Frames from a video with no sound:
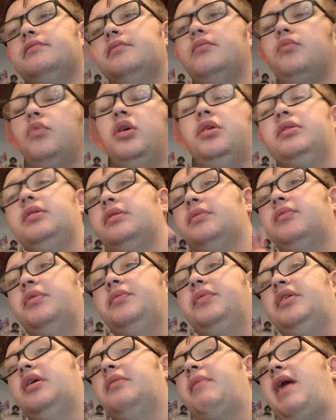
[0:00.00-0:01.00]
when, when
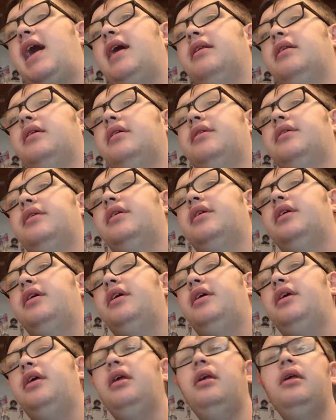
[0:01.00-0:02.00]
we
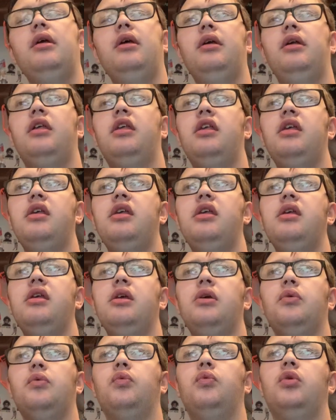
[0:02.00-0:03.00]
he,
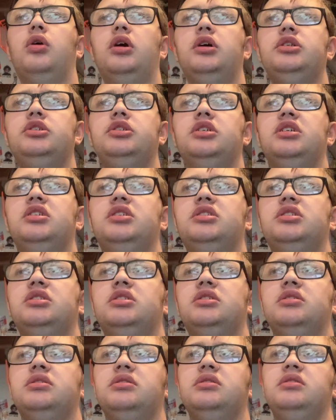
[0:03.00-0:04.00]
he was just